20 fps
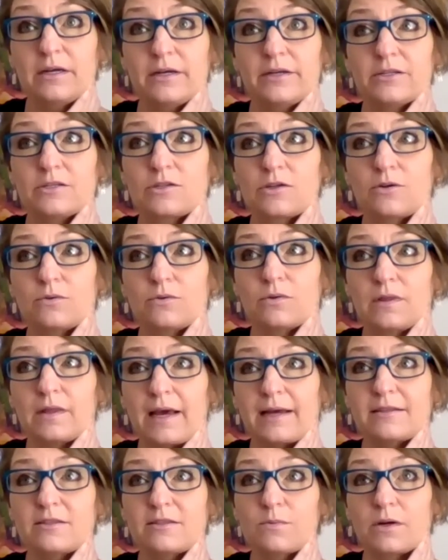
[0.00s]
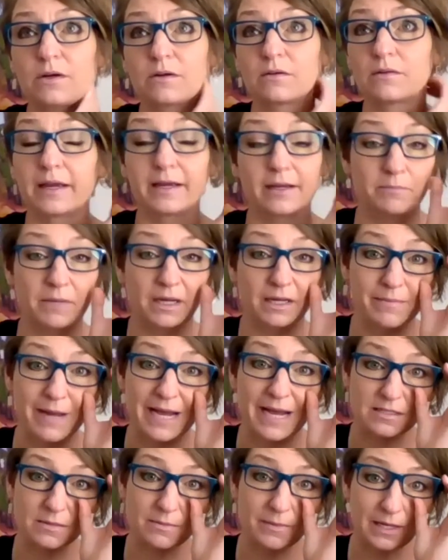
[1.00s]
So that's where like my
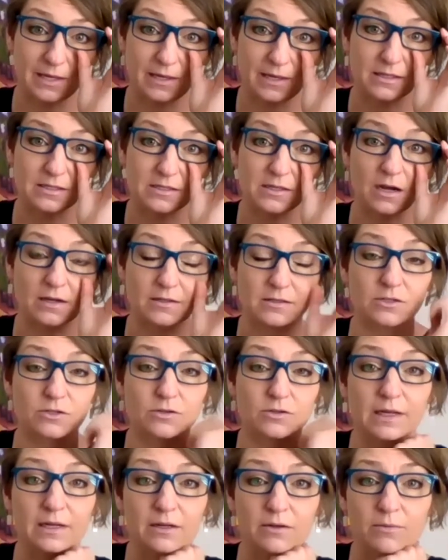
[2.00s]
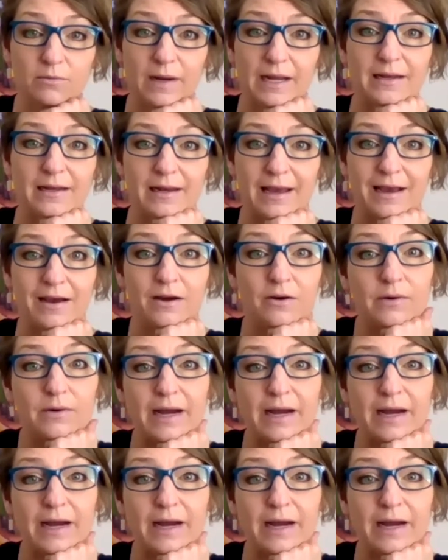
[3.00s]
mask making is concentrated right now.